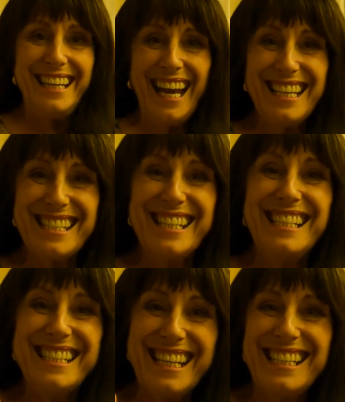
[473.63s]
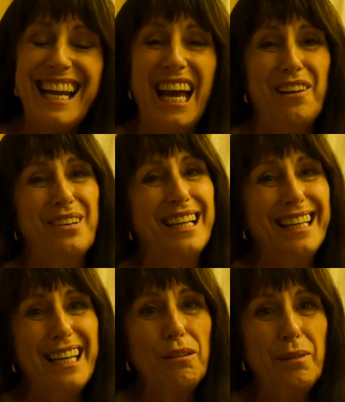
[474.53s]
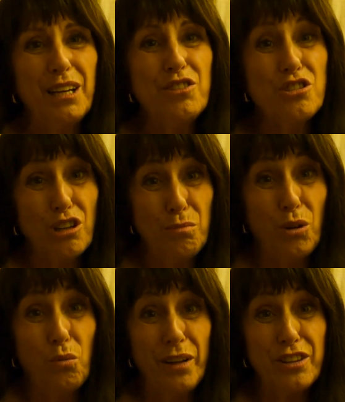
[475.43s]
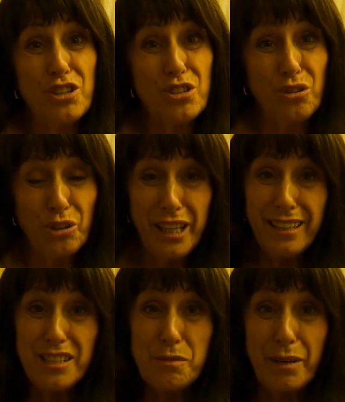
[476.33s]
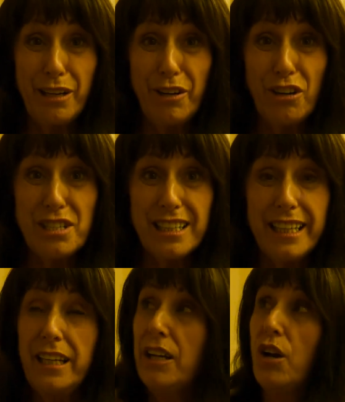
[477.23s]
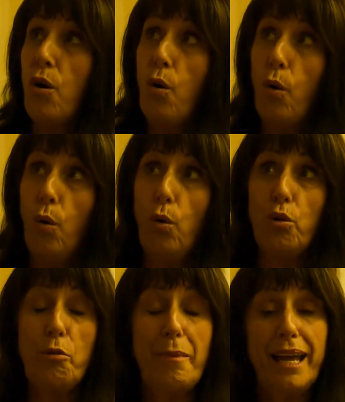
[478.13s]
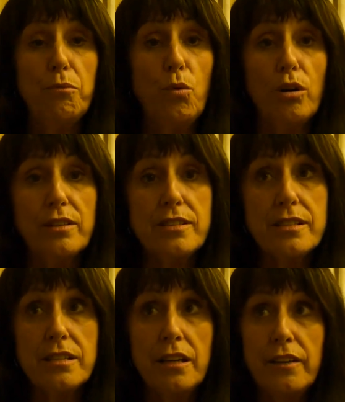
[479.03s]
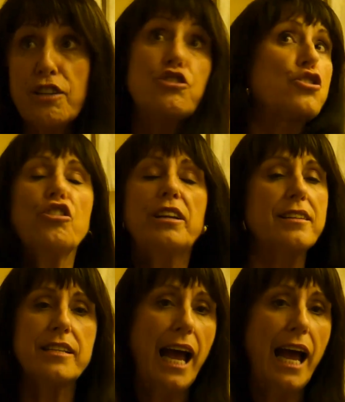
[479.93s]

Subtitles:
Yes, they did have a little bit of trouble with the toilets periodically. All the main ones, there's toilets